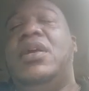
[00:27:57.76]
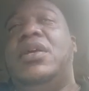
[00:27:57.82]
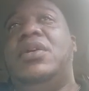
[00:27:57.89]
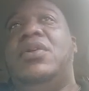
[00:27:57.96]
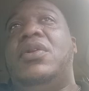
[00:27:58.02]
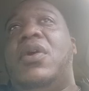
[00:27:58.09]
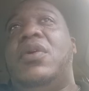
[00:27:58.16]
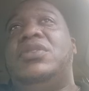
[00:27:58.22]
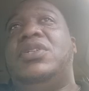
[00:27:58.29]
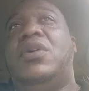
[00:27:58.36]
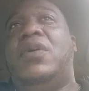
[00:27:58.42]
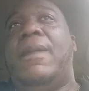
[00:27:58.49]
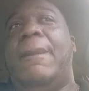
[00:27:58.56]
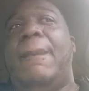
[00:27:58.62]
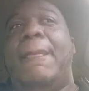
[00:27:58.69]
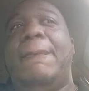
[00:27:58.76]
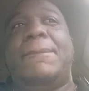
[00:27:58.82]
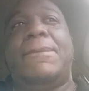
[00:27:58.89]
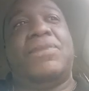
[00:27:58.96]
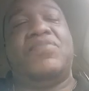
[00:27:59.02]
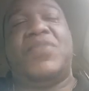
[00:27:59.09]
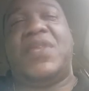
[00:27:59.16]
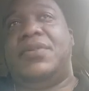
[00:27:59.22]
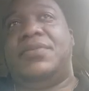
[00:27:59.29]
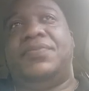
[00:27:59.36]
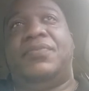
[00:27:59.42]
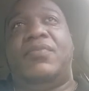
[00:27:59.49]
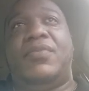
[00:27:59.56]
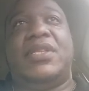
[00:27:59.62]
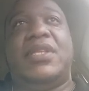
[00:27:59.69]
You know, so
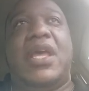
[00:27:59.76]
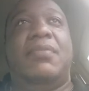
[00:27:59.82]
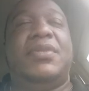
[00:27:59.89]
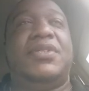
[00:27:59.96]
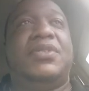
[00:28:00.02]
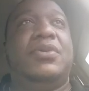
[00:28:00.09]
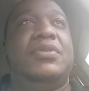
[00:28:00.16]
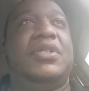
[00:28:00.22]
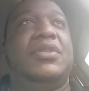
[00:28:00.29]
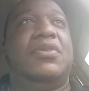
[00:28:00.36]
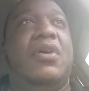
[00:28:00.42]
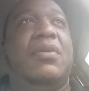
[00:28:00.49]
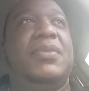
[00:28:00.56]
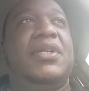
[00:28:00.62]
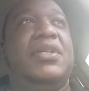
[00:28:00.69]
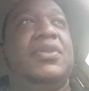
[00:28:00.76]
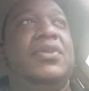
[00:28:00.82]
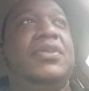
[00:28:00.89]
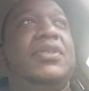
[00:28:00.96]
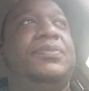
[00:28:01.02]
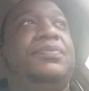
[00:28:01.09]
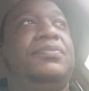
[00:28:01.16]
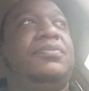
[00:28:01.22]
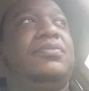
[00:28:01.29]
now I'm a soldier in the army of the Lord.